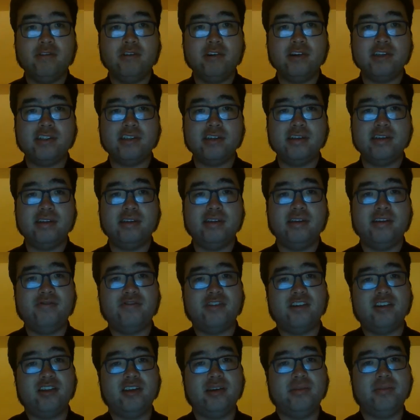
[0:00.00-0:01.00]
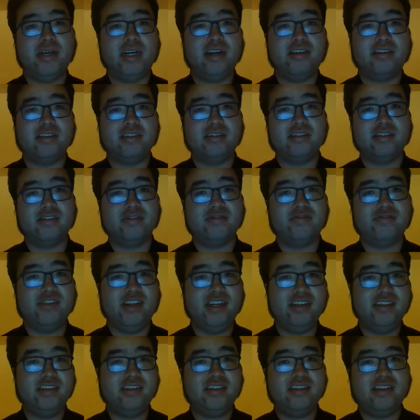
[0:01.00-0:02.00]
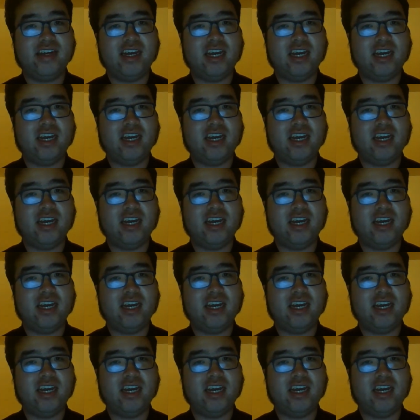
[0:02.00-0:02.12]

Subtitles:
Fortunately for the Americans and French,